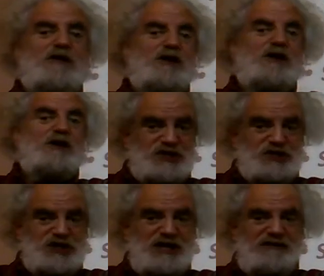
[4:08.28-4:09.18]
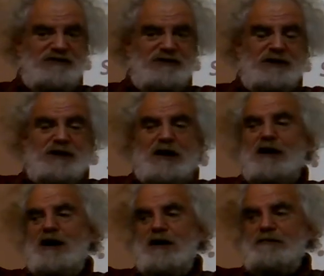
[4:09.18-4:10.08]
that cause disease,
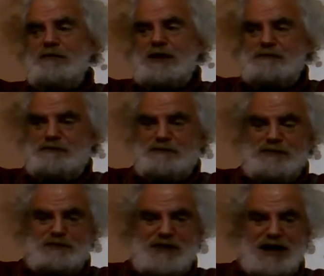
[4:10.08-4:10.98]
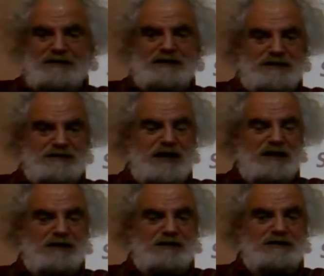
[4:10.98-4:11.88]
that is not
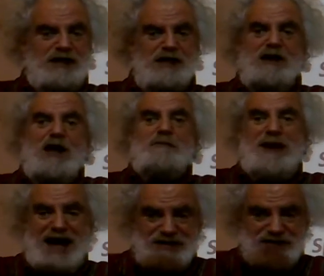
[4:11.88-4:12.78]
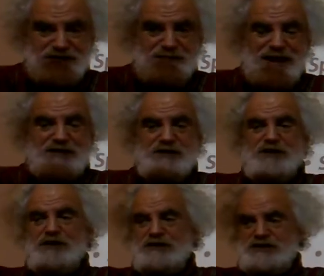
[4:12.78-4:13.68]
a good thing. Passing the
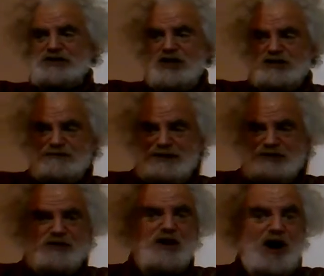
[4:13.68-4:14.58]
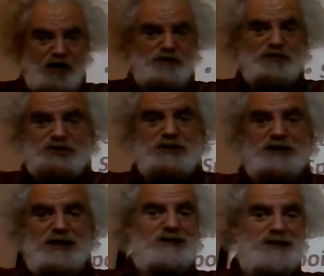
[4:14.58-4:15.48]
disease-causing bacteria to others
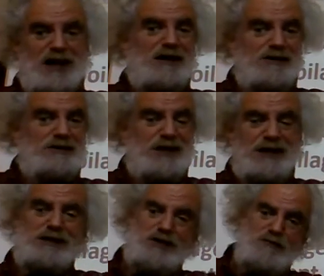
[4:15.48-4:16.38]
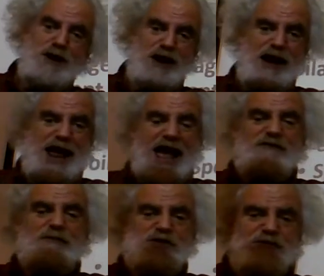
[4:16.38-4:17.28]
is not a good thing. You may not have
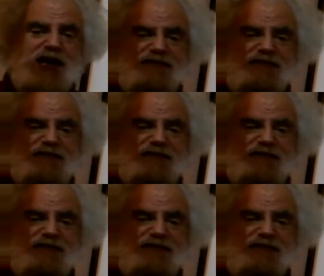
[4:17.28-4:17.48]
it, but you may have